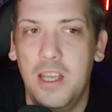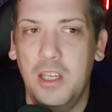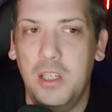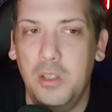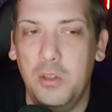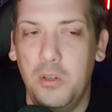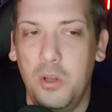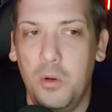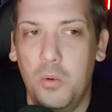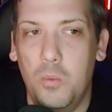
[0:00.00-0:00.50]

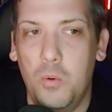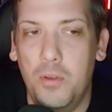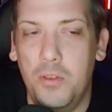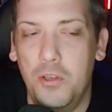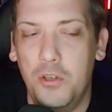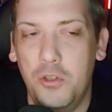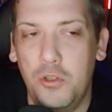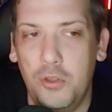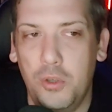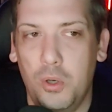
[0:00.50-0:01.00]
you don't want
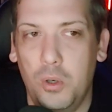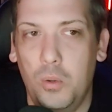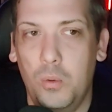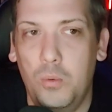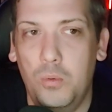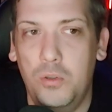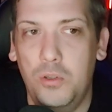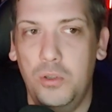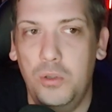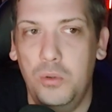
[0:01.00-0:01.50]
the
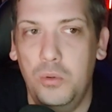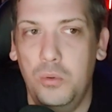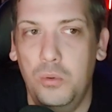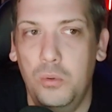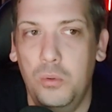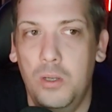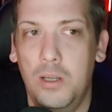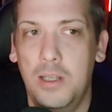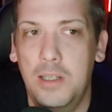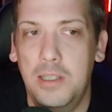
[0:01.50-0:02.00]
show
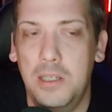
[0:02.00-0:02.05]
to